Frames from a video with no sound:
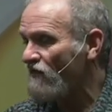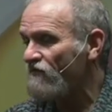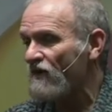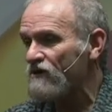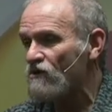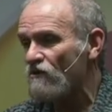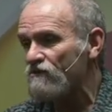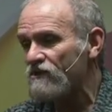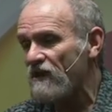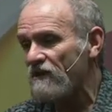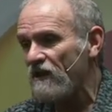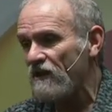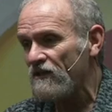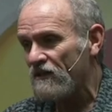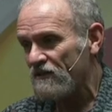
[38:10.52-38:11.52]
you're gonna pay at
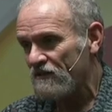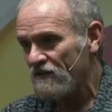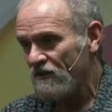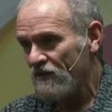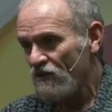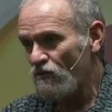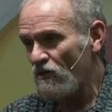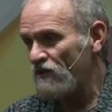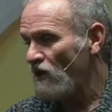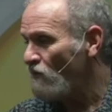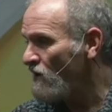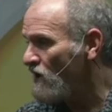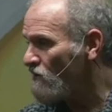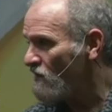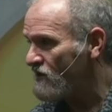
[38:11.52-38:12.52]
least thirty,
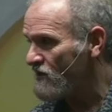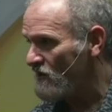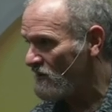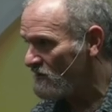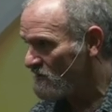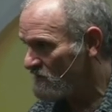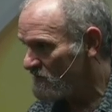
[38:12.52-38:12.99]
and you're gonna